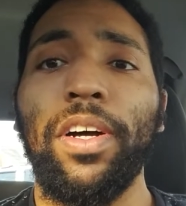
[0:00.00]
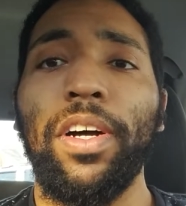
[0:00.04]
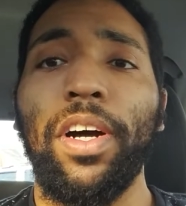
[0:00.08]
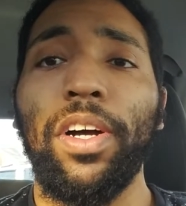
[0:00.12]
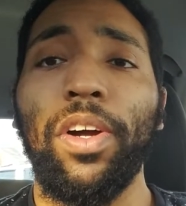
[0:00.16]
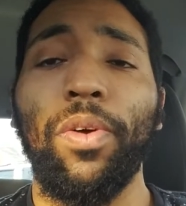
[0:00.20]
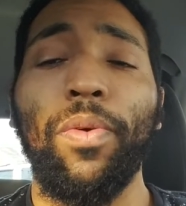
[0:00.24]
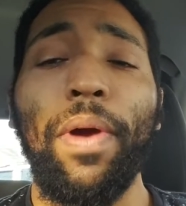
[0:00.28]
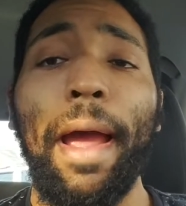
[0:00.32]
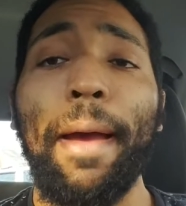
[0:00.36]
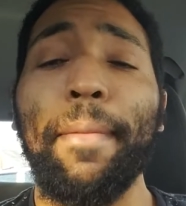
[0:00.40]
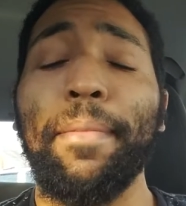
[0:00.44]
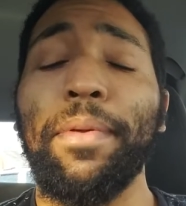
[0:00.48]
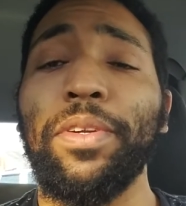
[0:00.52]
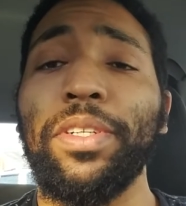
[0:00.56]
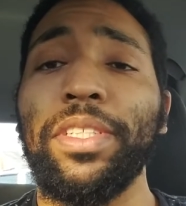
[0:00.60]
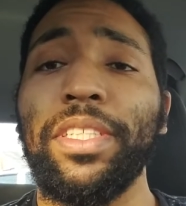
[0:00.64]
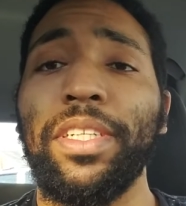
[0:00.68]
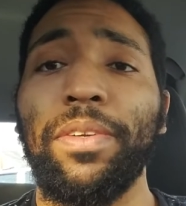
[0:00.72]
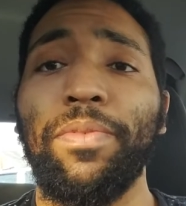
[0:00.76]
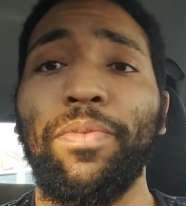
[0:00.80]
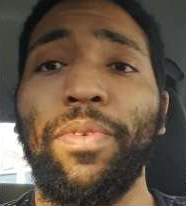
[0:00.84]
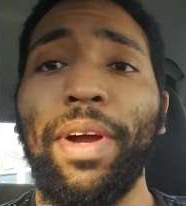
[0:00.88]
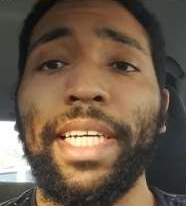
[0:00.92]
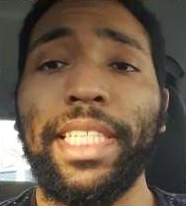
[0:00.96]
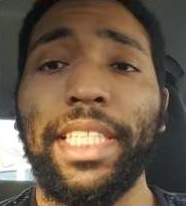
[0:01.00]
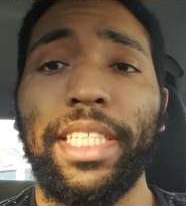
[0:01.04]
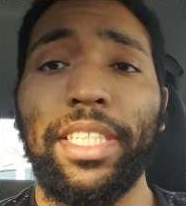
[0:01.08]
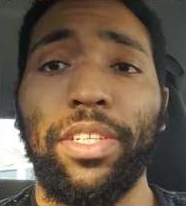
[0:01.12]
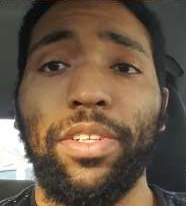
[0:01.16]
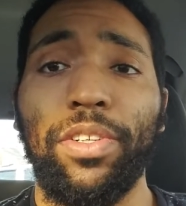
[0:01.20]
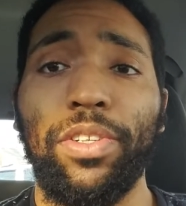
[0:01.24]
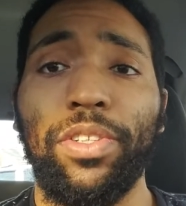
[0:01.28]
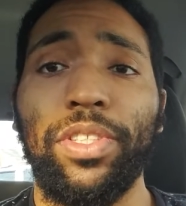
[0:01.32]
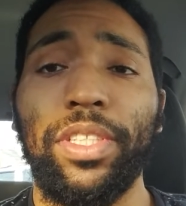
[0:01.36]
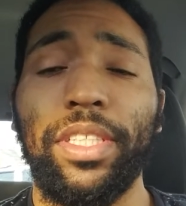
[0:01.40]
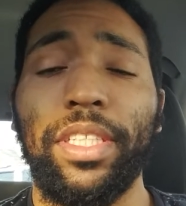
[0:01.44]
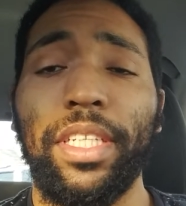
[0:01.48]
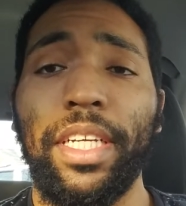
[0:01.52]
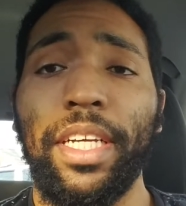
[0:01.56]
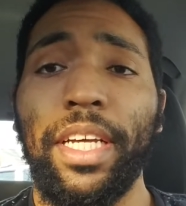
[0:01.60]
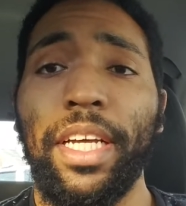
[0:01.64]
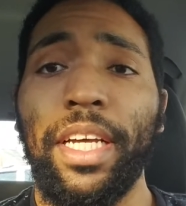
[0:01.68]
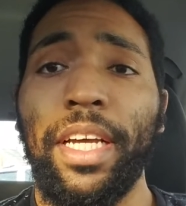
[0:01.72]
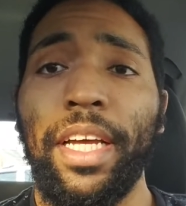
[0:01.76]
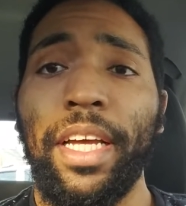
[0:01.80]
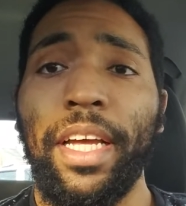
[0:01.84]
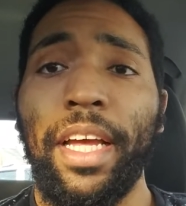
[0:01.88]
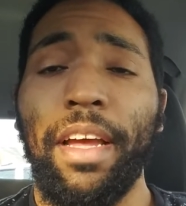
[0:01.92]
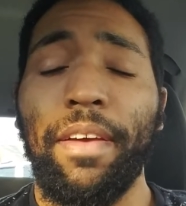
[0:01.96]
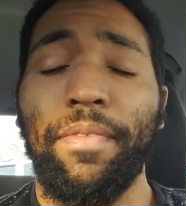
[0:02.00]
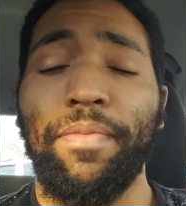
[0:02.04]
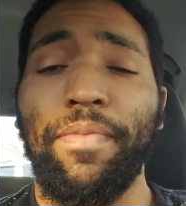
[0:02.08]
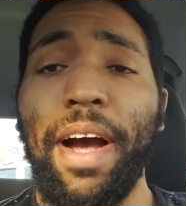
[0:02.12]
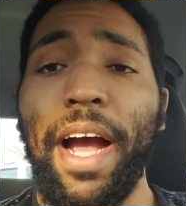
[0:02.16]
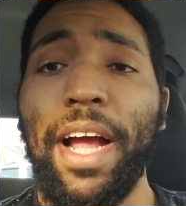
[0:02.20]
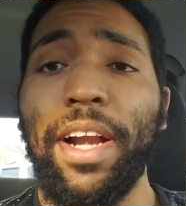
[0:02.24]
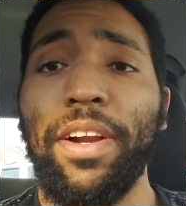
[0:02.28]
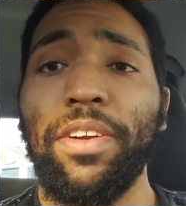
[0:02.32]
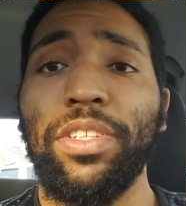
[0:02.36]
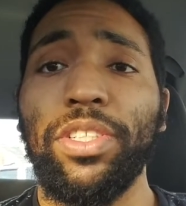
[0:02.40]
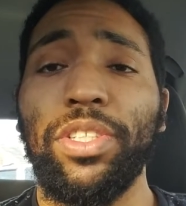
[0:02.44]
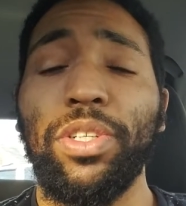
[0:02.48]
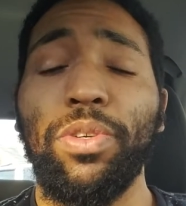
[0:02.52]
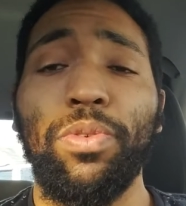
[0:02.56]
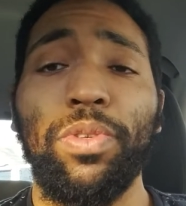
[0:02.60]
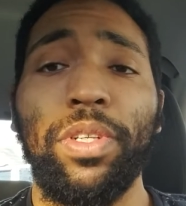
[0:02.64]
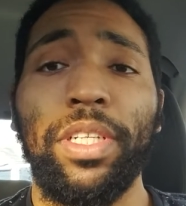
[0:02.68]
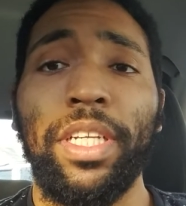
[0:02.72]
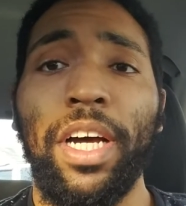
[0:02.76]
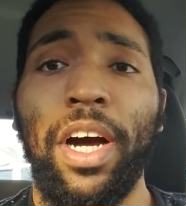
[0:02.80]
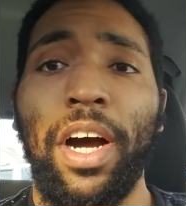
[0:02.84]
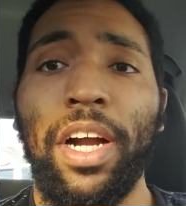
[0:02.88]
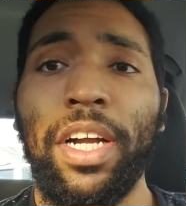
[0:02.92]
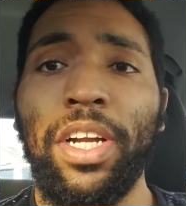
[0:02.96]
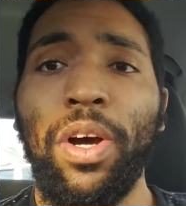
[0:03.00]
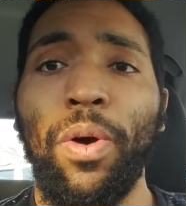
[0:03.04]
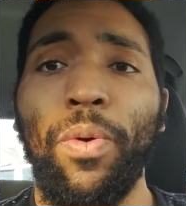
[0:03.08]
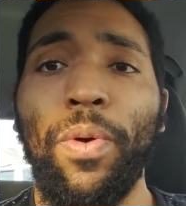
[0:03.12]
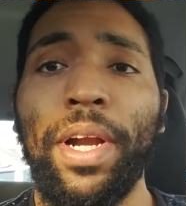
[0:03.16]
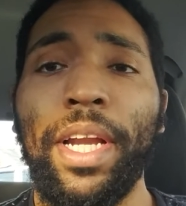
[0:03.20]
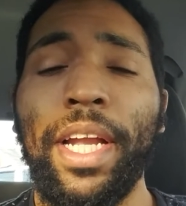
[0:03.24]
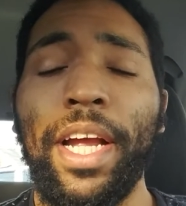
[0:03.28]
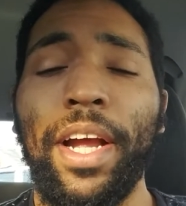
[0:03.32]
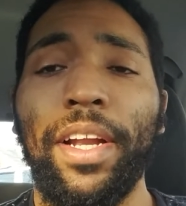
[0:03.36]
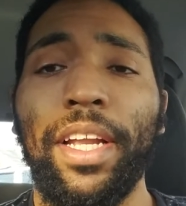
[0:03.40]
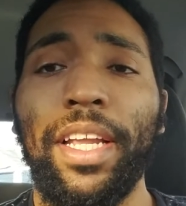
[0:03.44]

grapplers and wrestlers and fighters who are nowhere near the